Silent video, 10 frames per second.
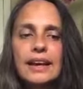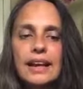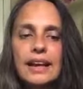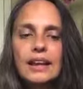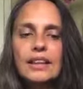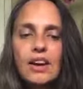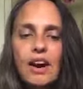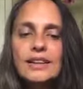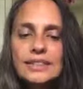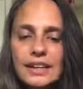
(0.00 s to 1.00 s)
in the
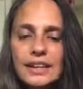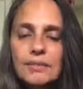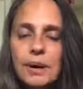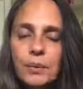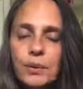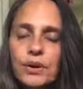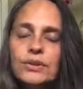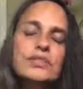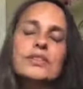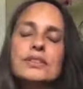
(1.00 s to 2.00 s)
content of my
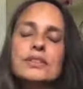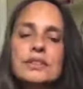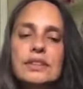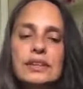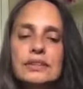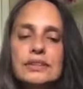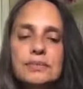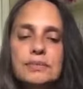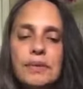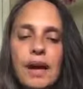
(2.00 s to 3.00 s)
words that's
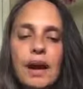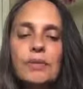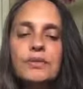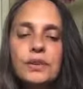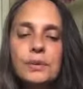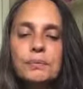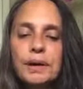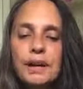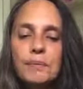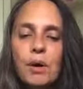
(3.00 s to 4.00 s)
helpful,
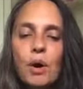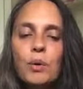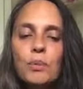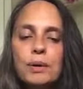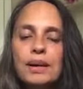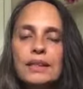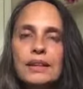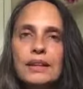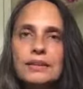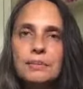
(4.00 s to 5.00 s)
but I'm hoping
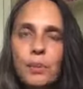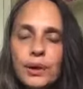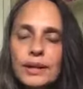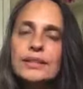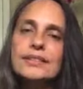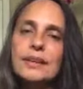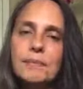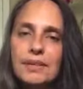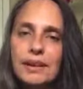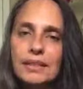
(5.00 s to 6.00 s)
that it's pointing to
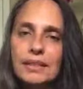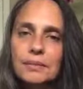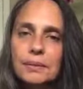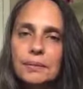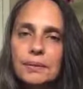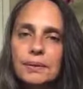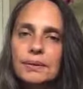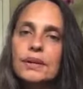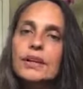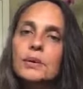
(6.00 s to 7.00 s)
something that people
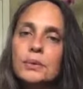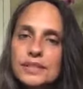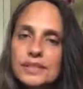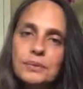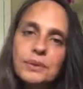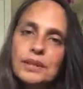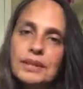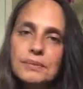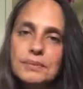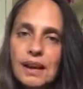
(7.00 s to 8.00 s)
will see within
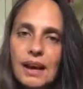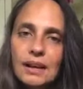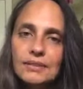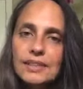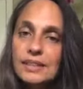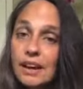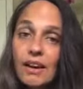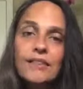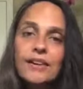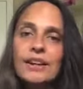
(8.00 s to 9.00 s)
themselves, that they
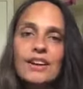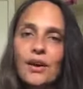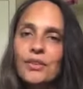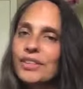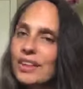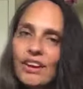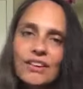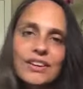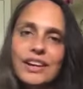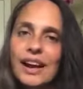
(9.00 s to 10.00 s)
already know, that they
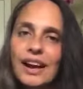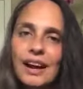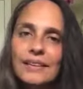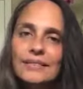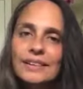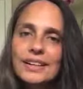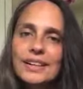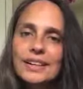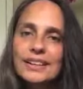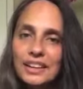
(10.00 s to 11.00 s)
already have.
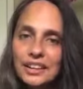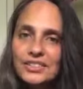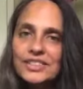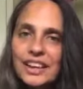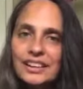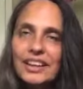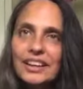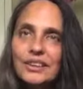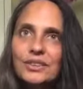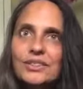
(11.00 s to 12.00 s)
Like you're saying, like
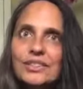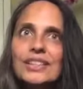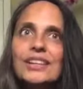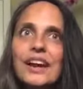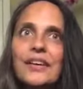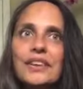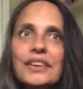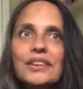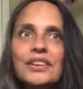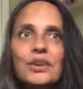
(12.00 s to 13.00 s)
you see now
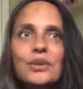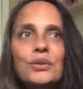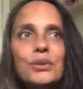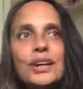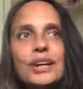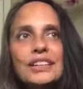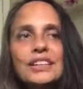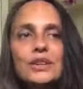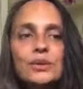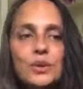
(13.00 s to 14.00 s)
that you
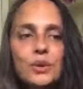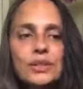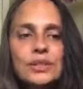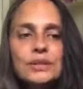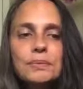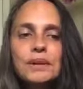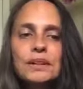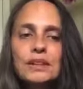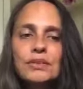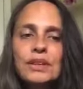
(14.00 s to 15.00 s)
did those courses, but
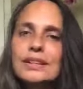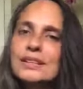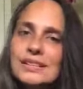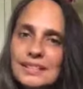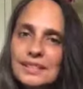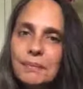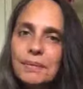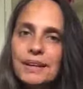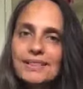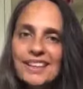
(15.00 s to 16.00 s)
you needed to see
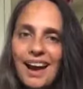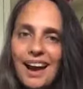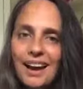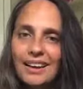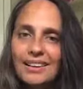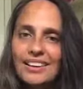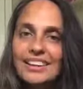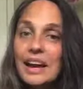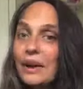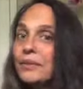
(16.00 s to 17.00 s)
something inside. And
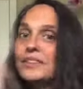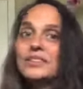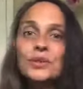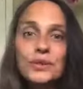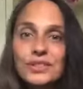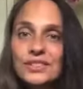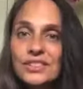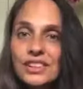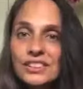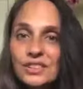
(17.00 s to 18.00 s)
now these courses are
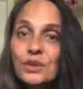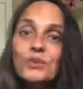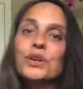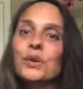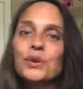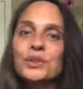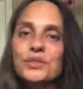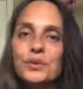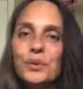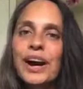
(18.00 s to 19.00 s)
going to serve you in a whole
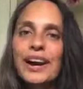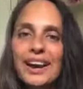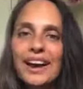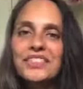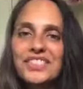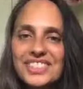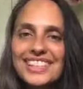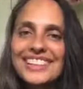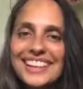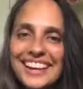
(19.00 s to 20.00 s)
different way after
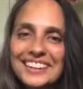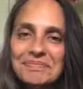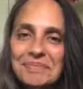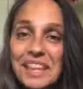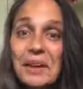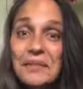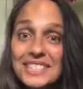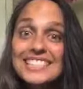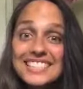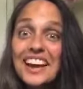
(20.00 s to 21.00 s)
seeing that. But that was
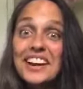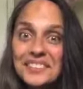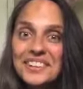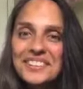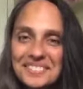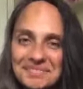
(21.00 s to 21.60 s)
inside of you.